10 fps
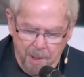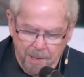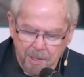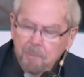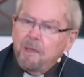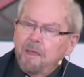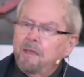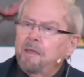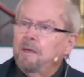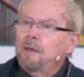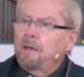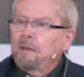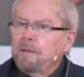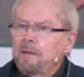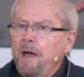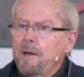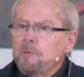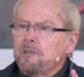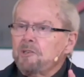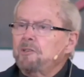reminding me
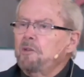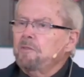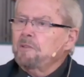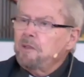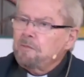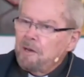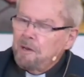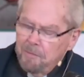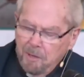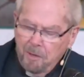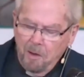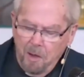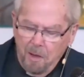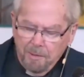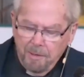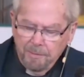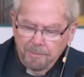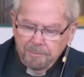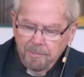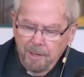that I was a servant of the living
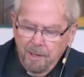God